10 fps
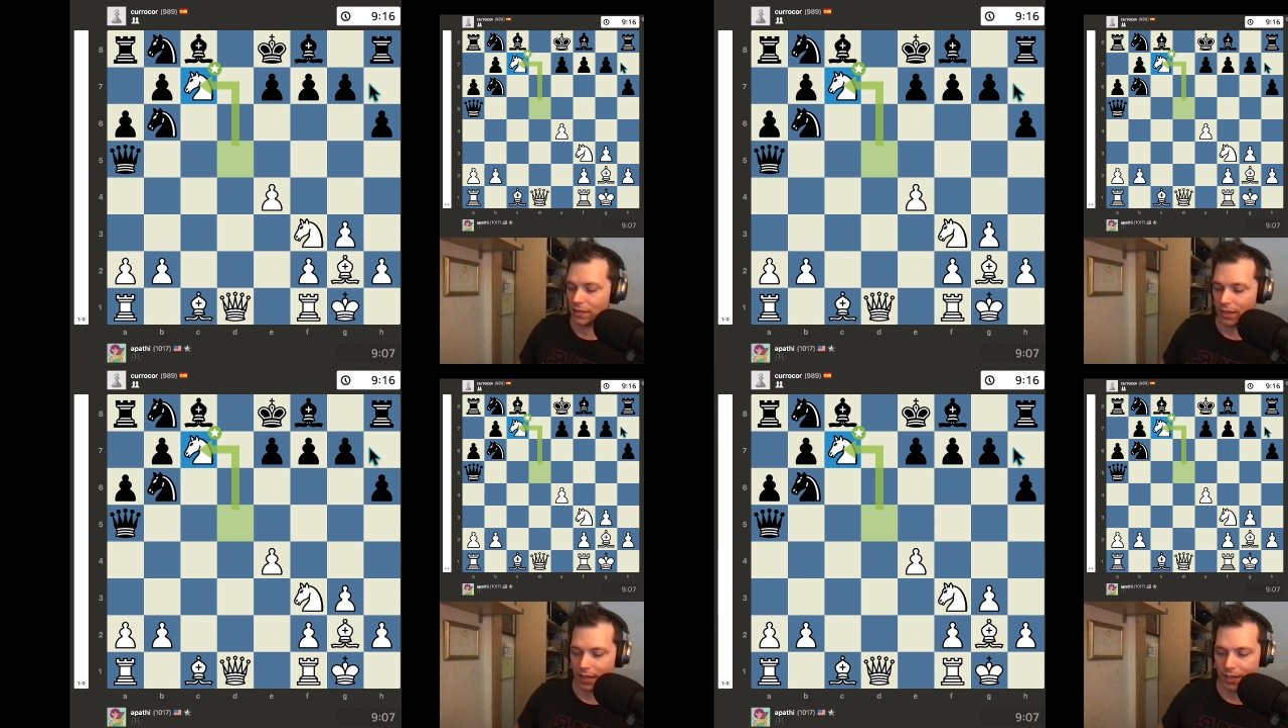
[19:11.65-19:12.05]

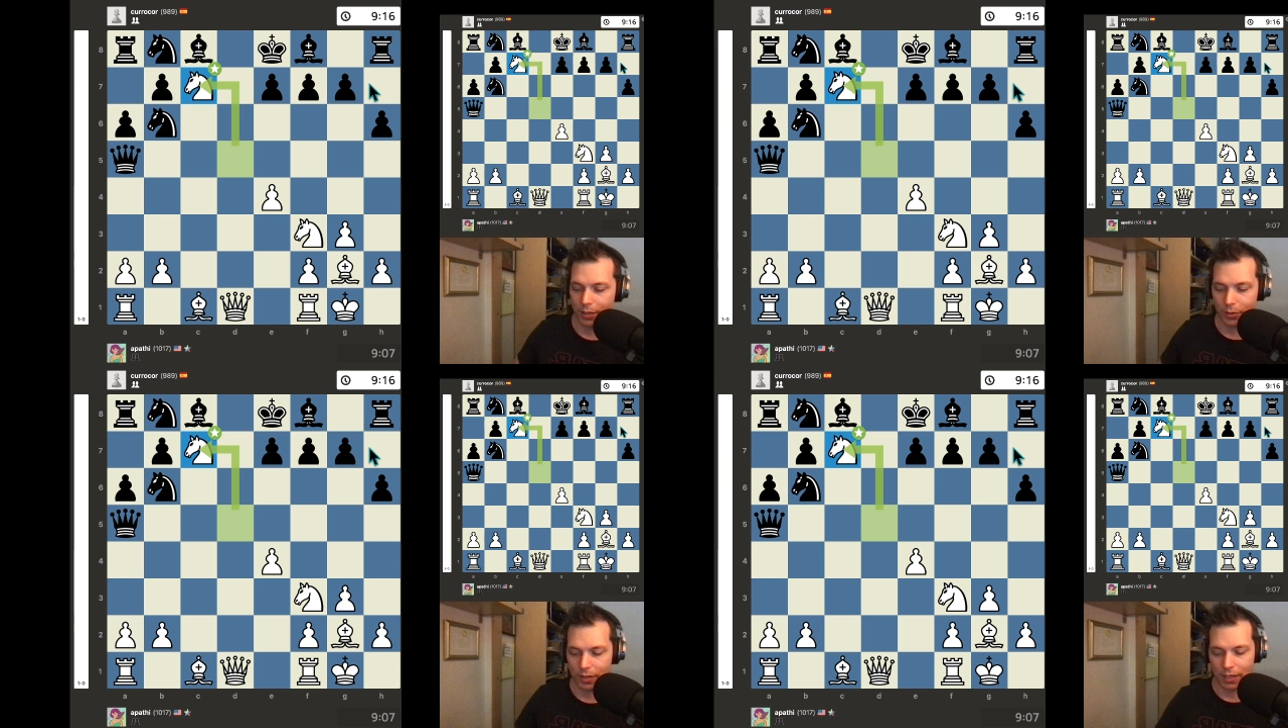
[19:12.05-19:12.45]
I
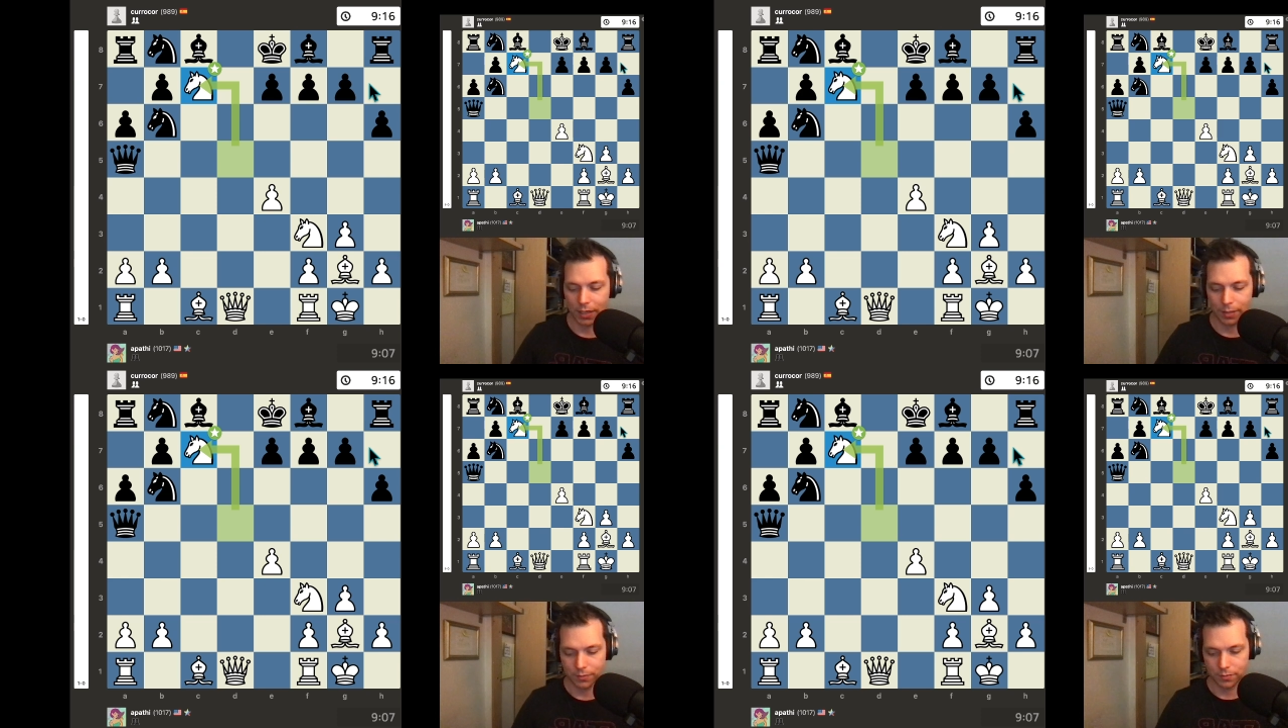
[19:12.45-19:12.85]
know that
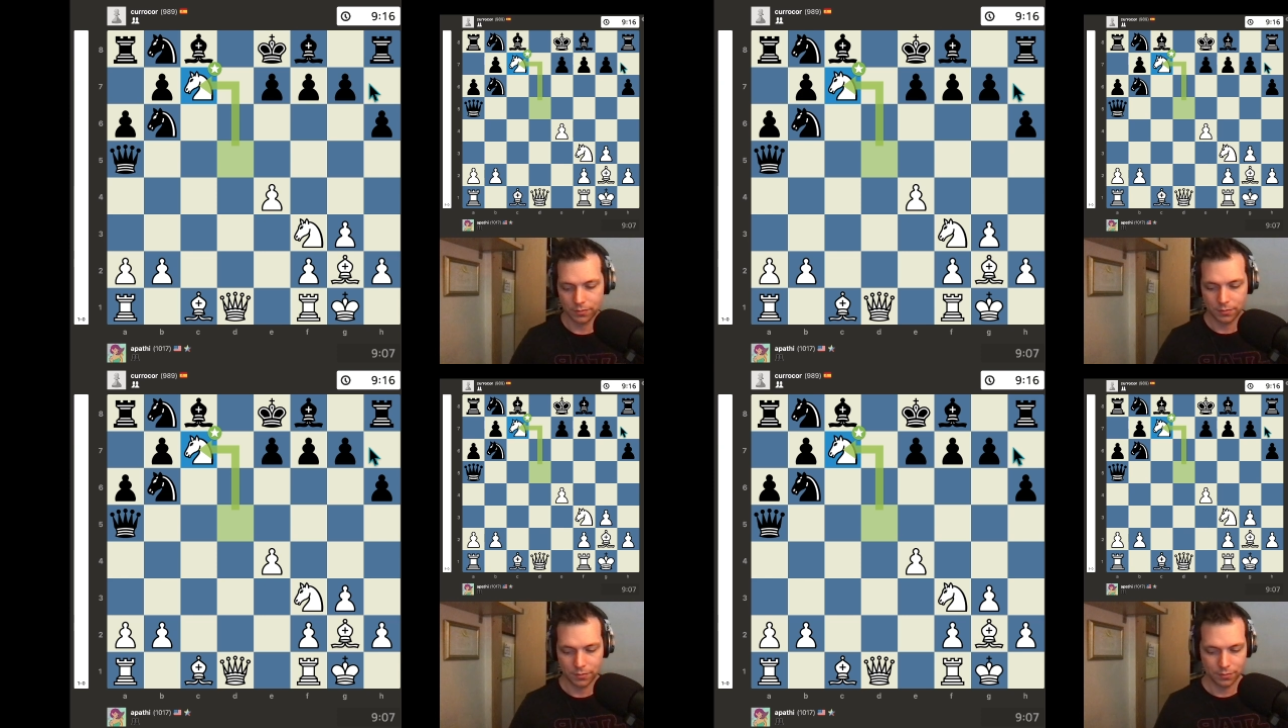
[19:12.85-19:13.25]

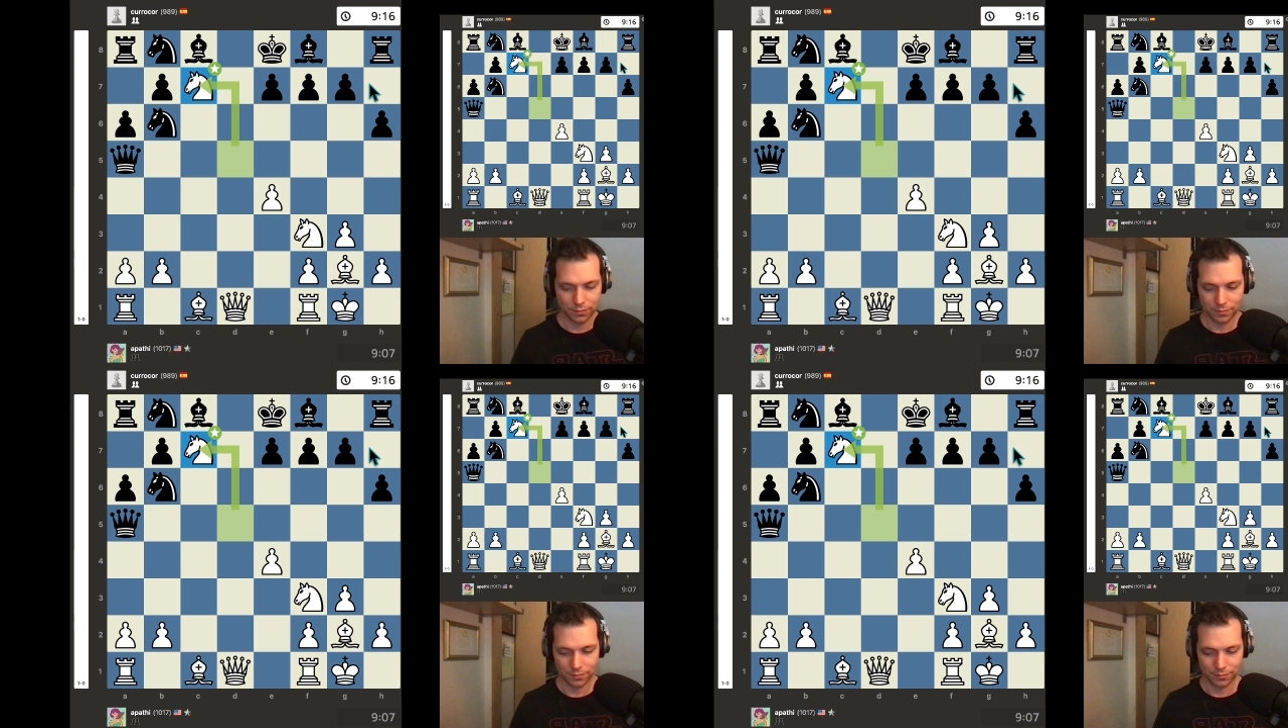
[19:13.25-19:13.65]

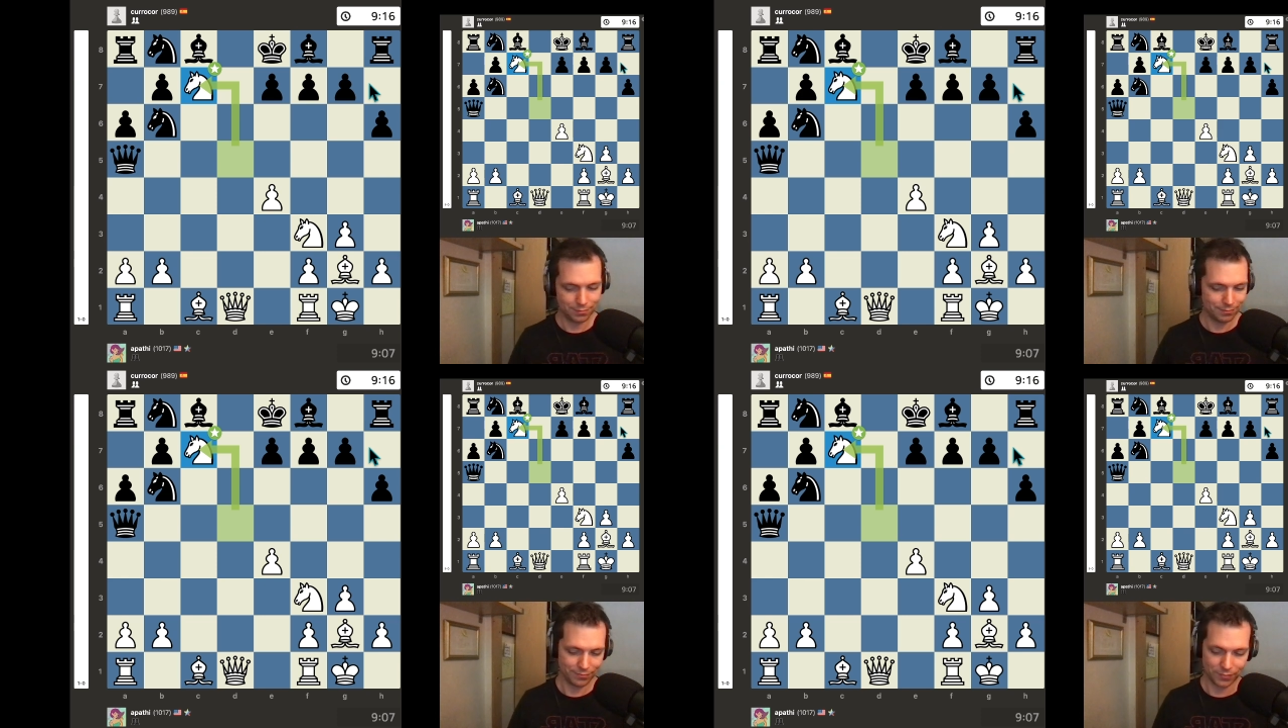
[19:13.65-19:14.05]

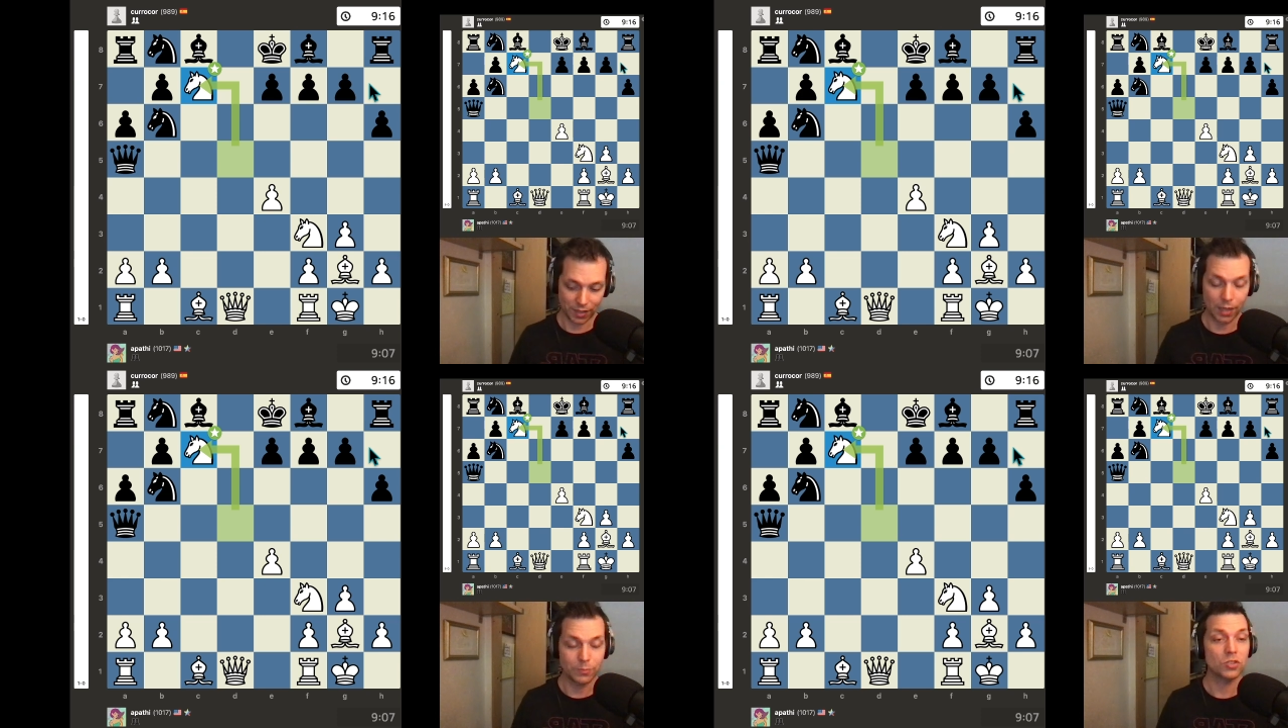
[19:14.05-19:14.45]
I'm